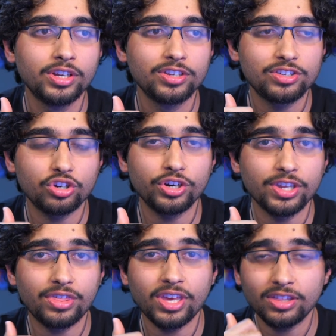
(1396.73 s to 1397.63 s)
start
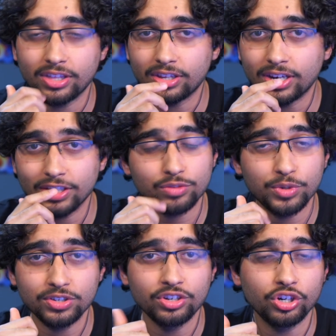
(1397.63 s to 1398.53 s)
to think that the next
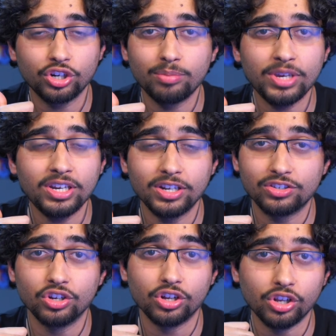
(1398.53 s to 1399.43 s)
person you're going to meet is
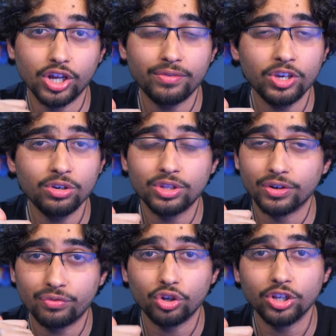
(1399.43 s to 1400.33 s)
going to love you. They're
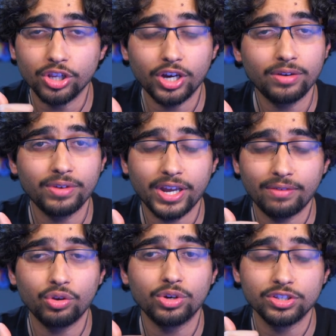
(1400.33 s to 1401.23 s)
full of love.
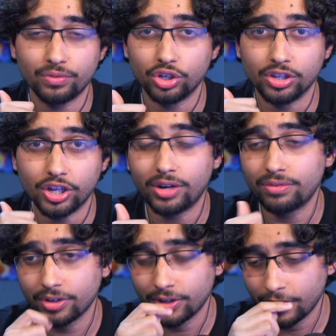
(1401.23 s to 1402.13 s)
Everyone's full of love.